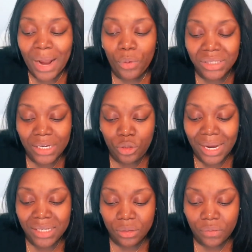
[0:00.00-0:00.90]
But I will send
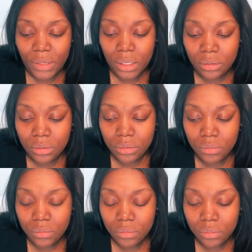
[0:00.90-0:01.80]
you guys those
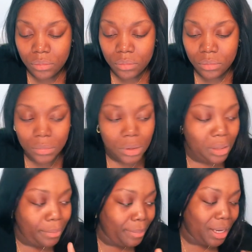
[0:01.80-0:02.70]
videos.
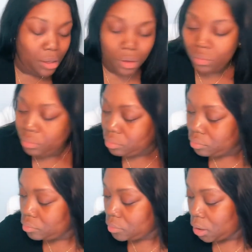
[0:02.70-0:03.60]
Let me make a note
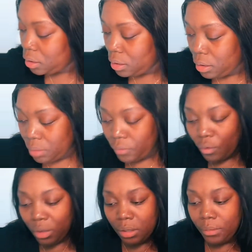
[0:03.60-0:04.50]

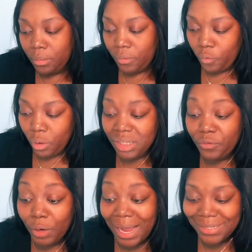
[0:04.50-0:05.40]
for
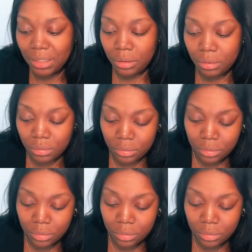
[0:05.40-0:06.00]
it's forgotten.